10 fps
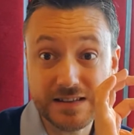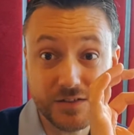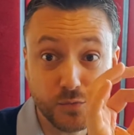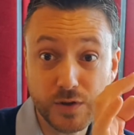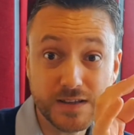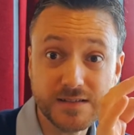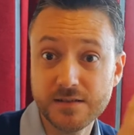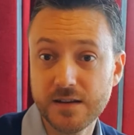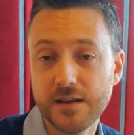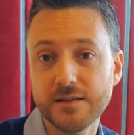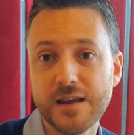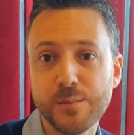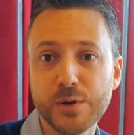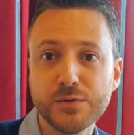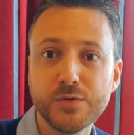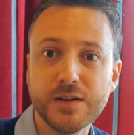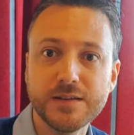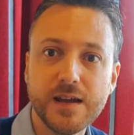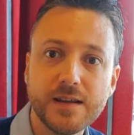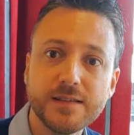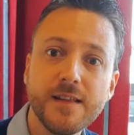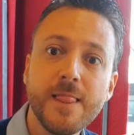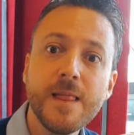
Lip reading: degrees, the temperature in there.